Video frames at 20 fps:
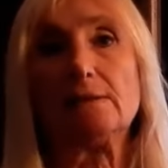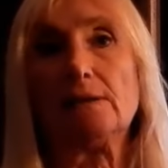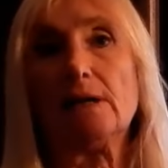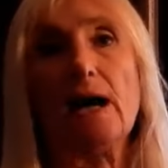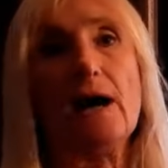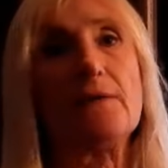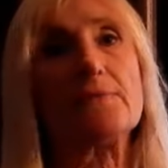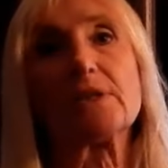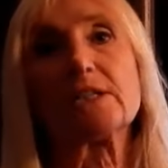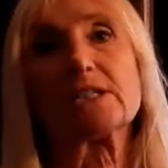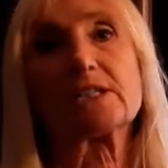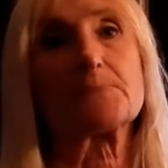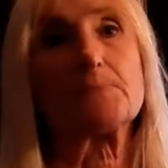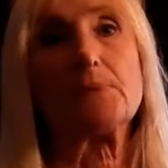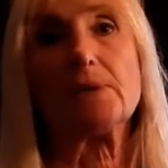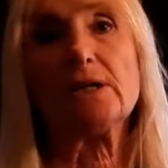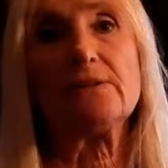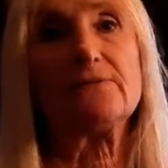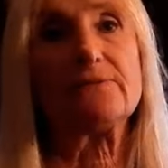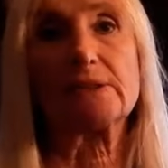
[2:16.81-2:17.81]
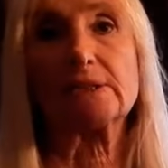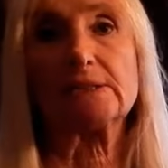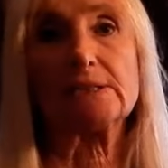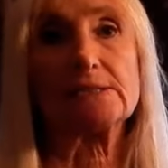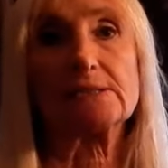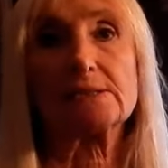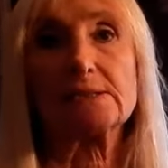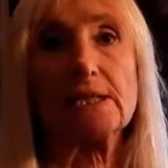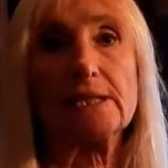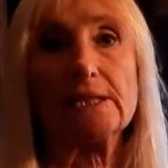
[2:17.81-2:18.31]
and then it's perfectly
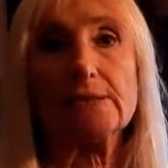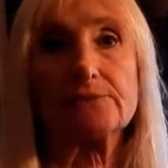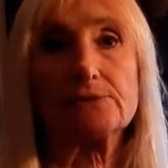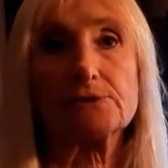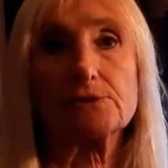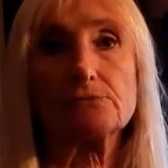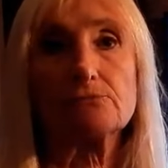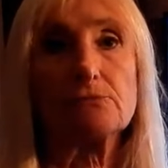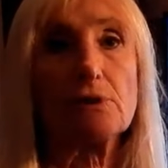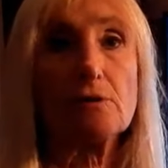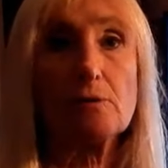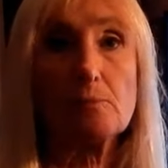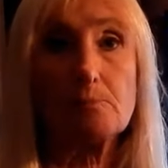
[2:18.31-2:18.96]
safe to roll